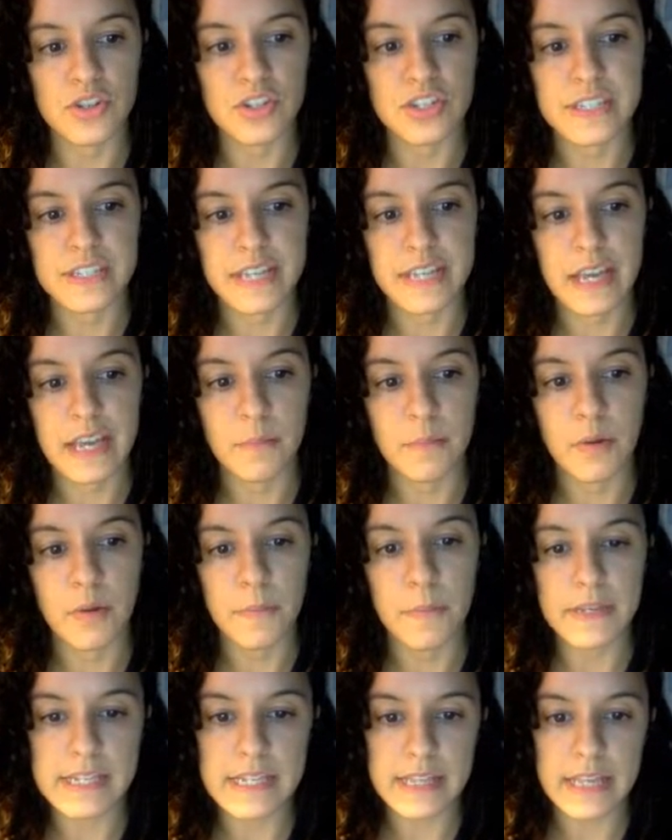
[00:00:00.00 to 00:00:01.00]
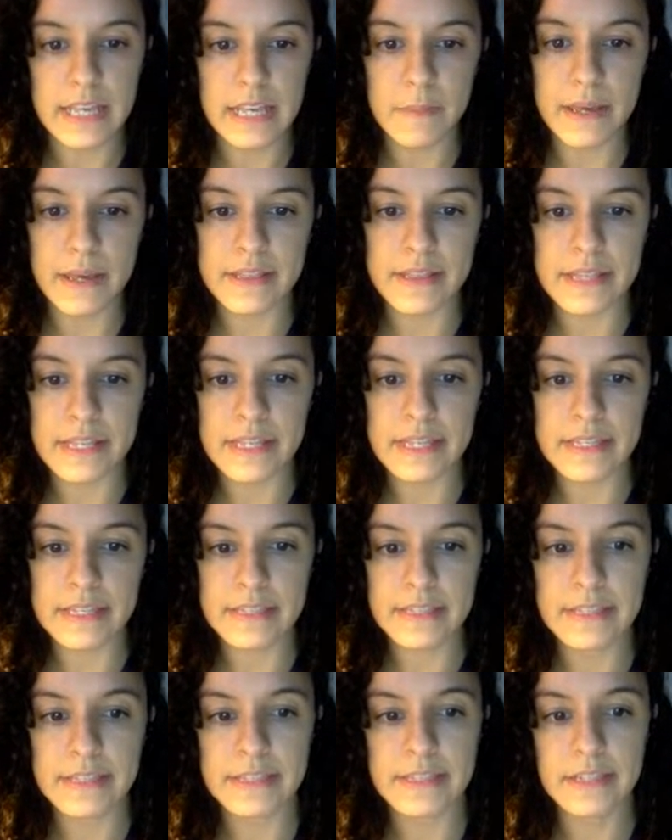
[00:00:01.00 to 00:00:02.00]
So just take a moment to think about
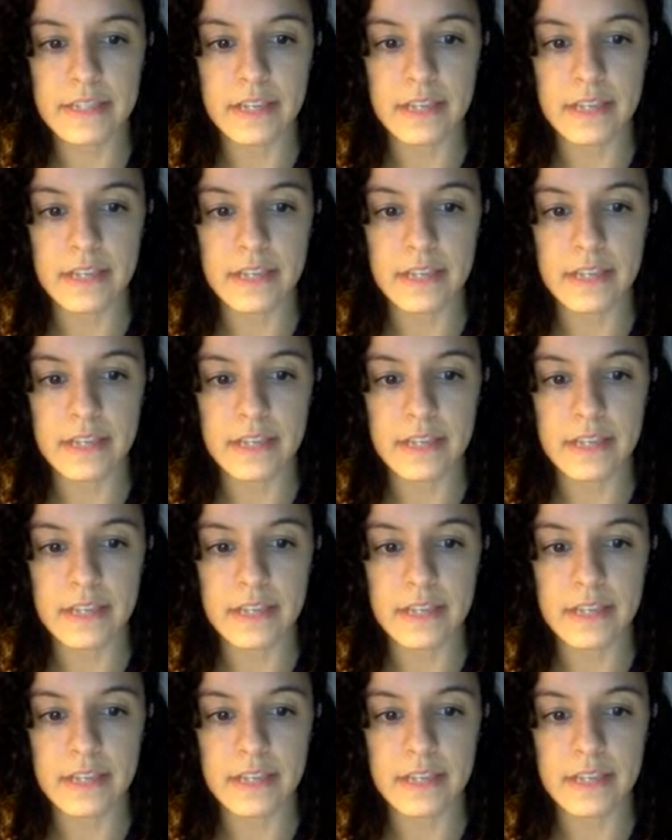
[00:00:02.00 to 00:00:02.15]
this.